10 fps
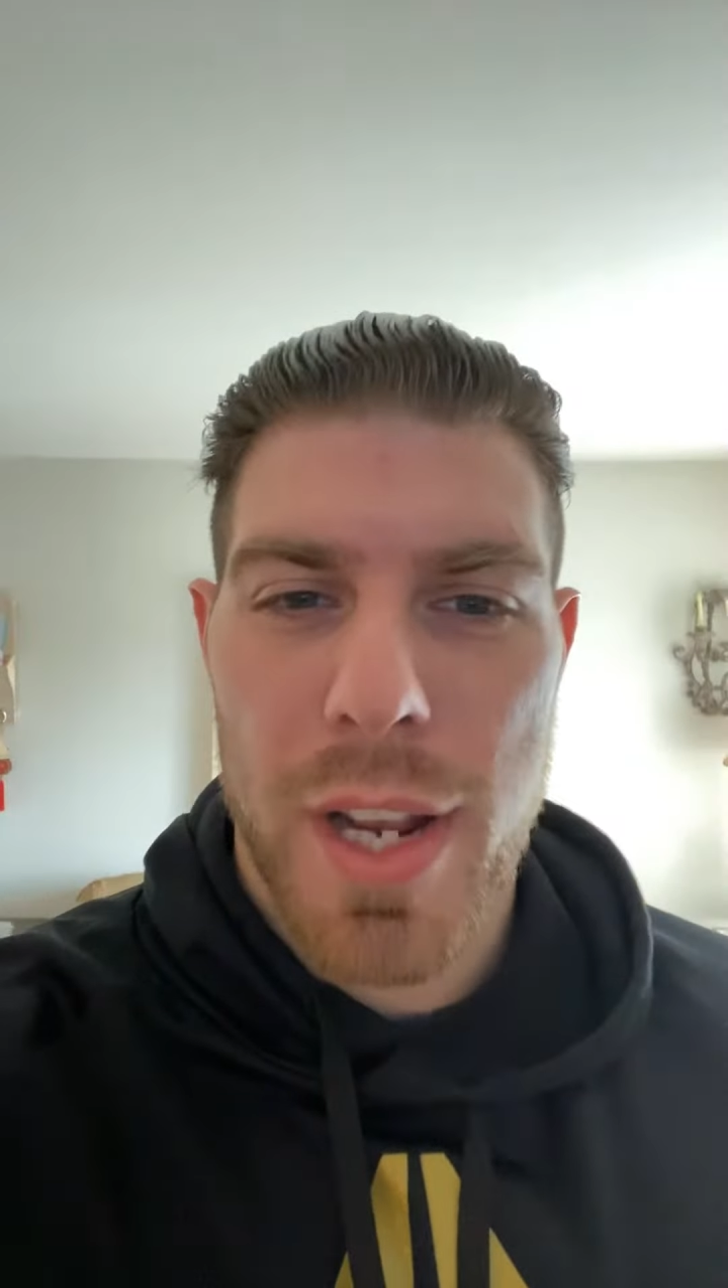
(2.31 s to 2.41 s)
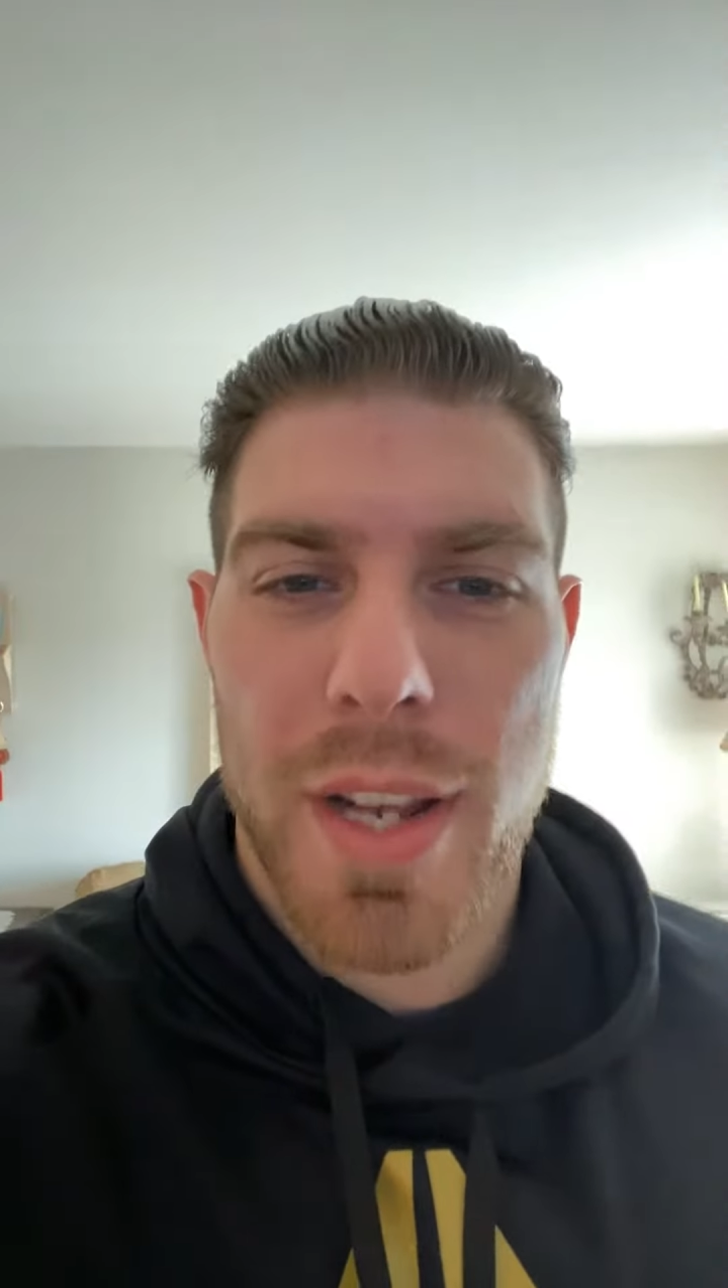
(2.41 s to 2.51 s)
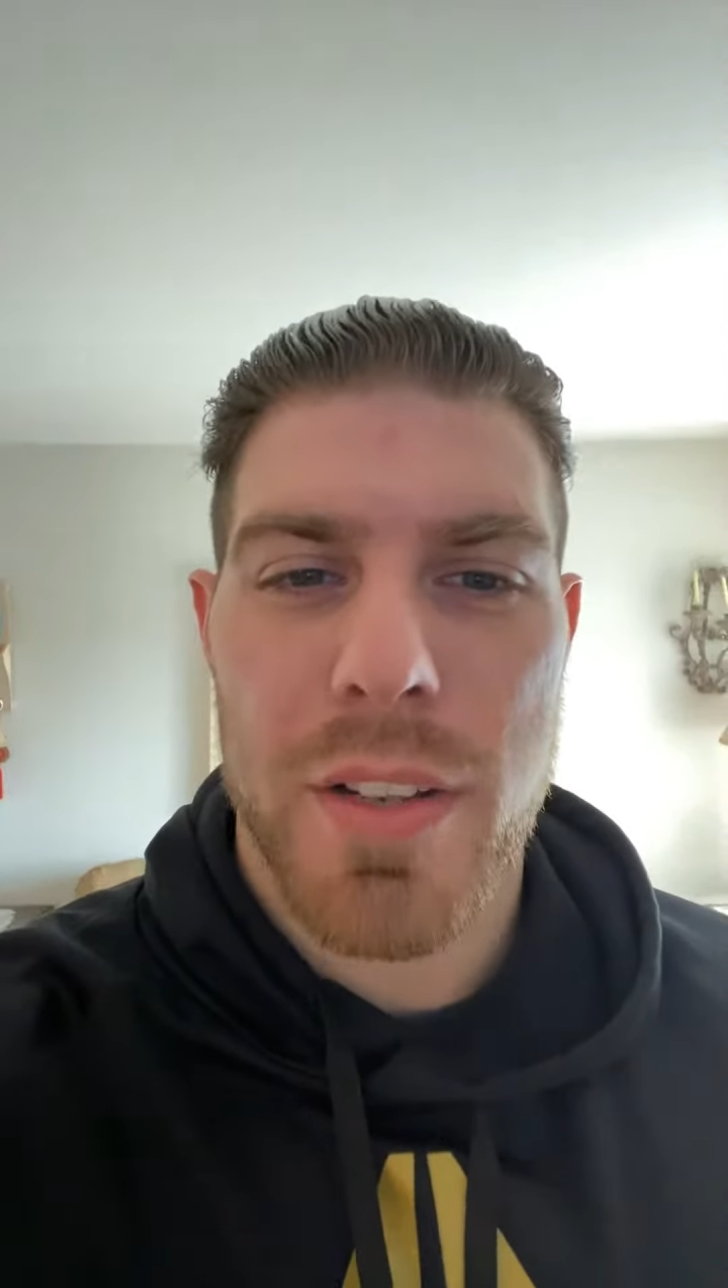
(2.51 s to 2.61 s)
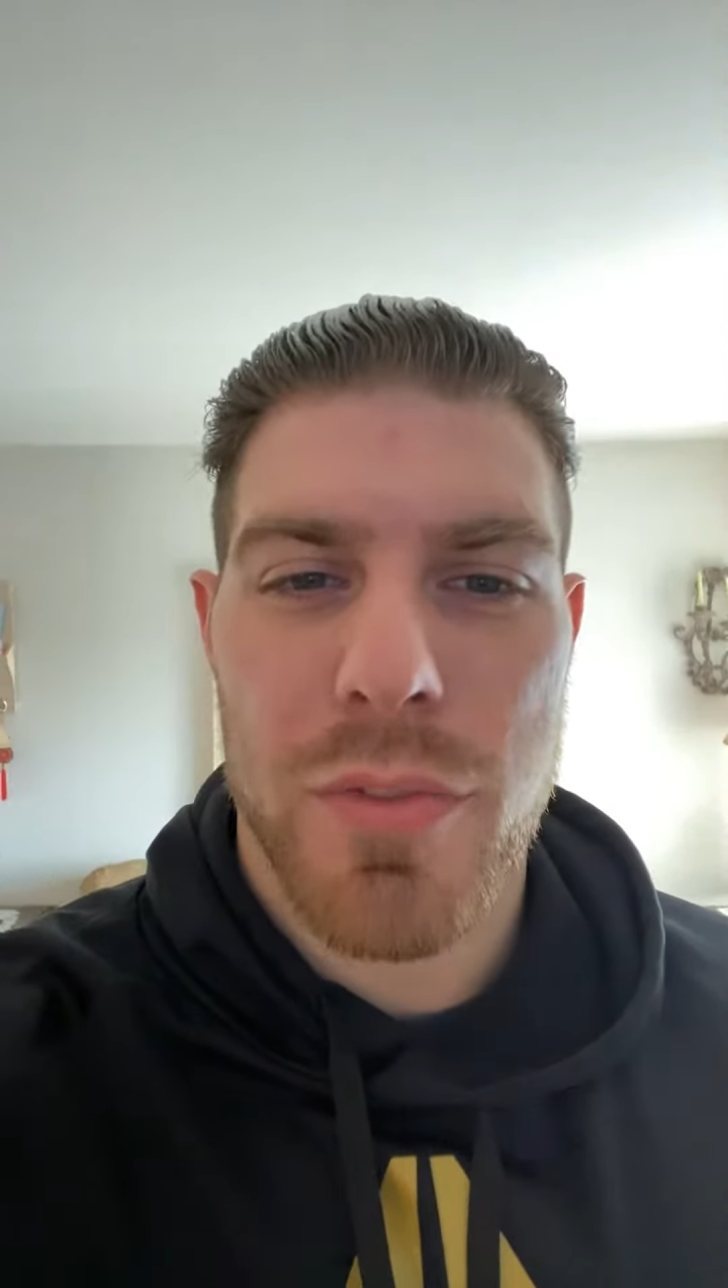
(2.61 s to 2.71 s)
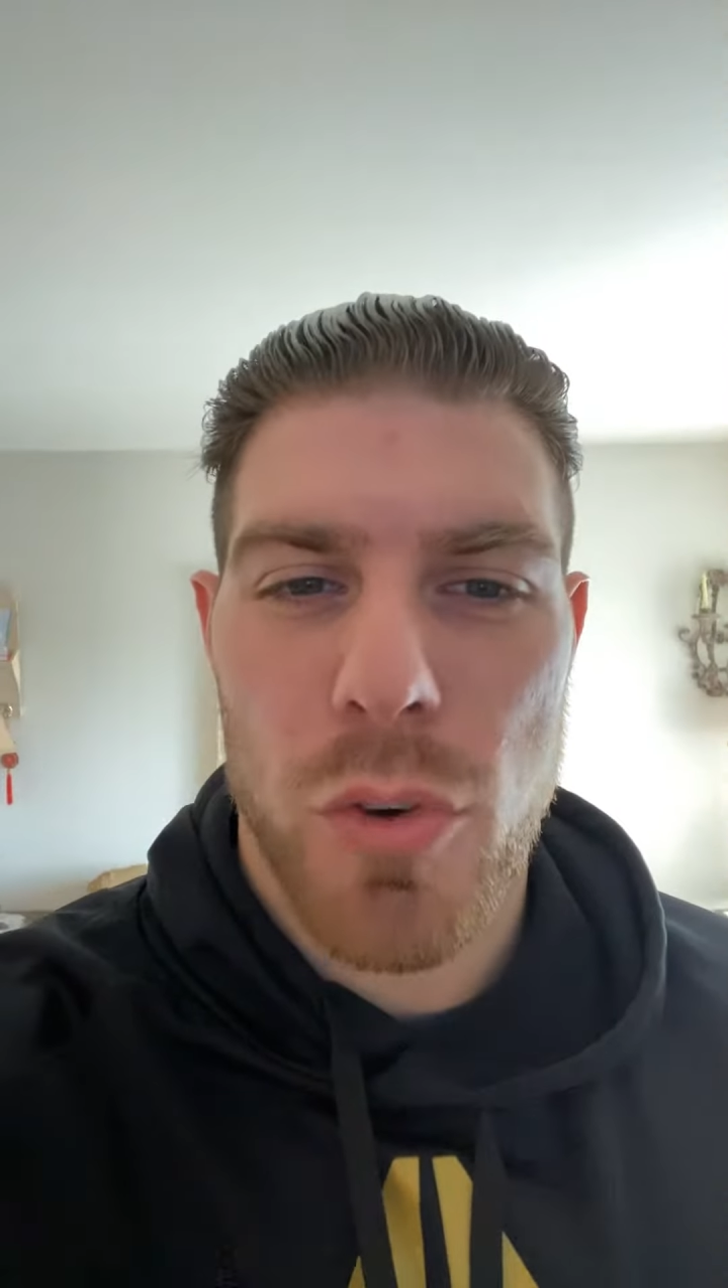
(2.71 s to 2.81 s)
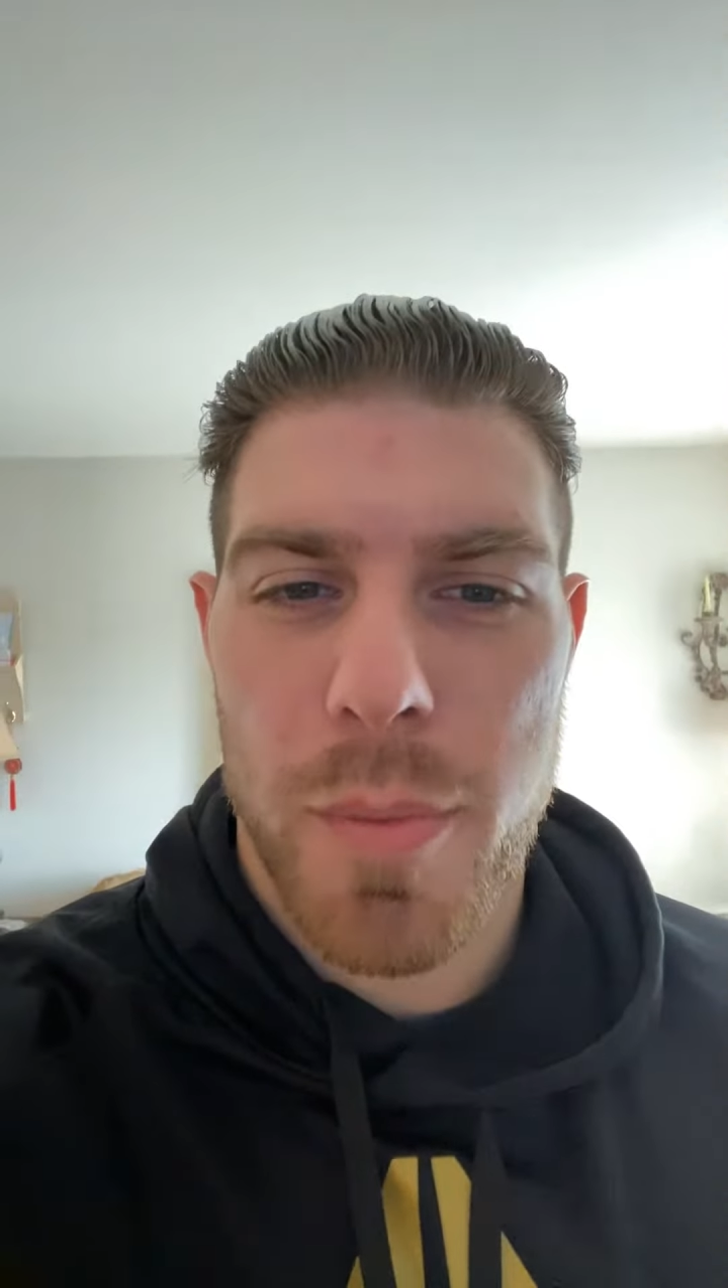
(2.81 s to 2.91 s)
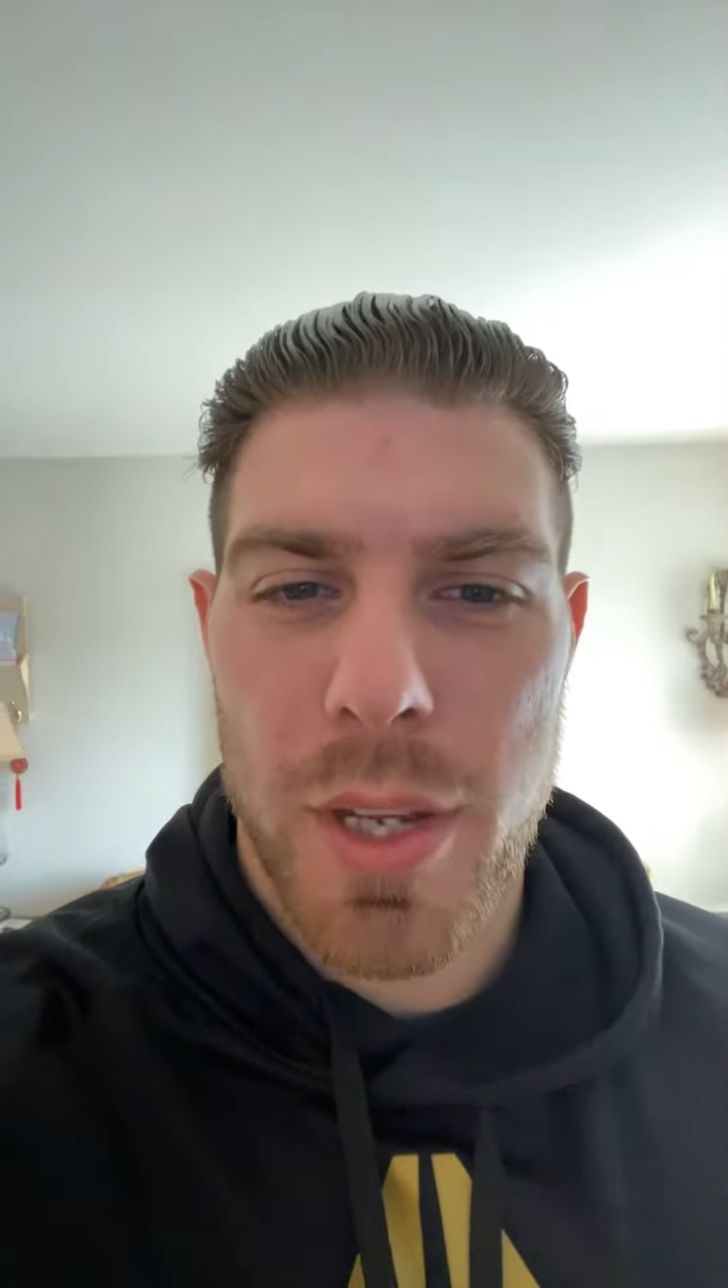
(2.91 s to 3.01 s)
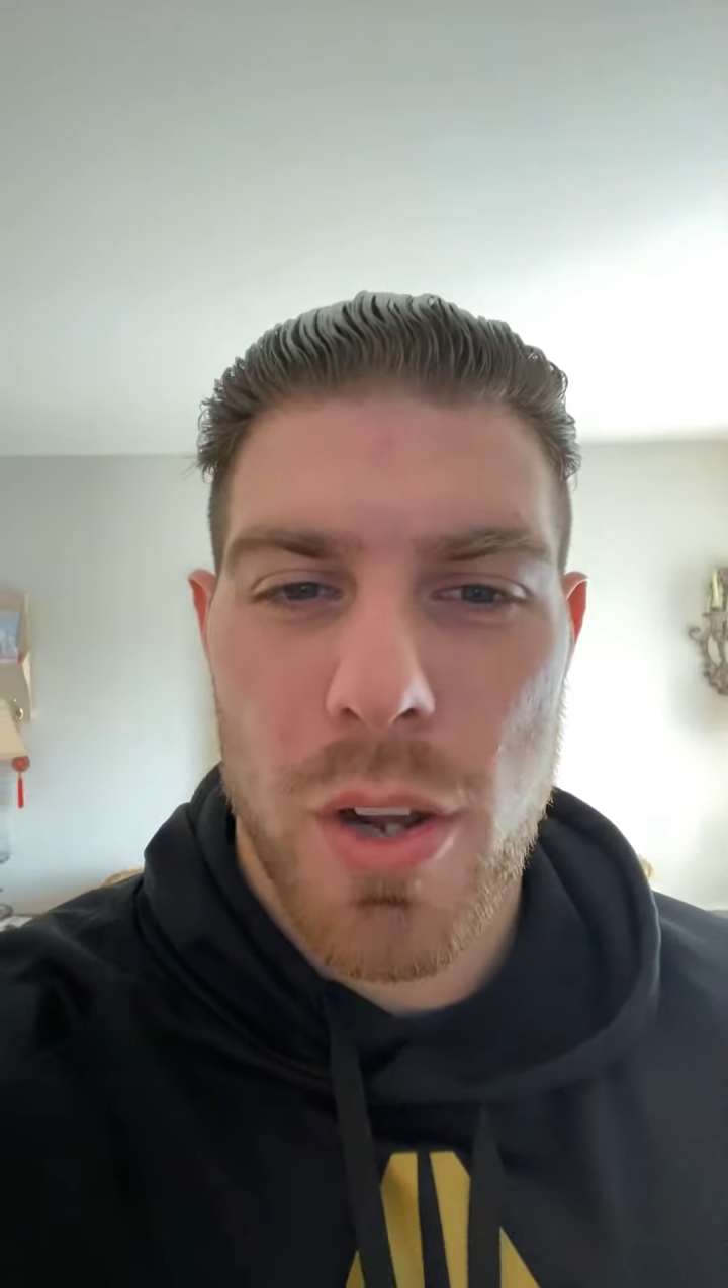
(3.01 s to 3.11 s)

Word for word: It is 4B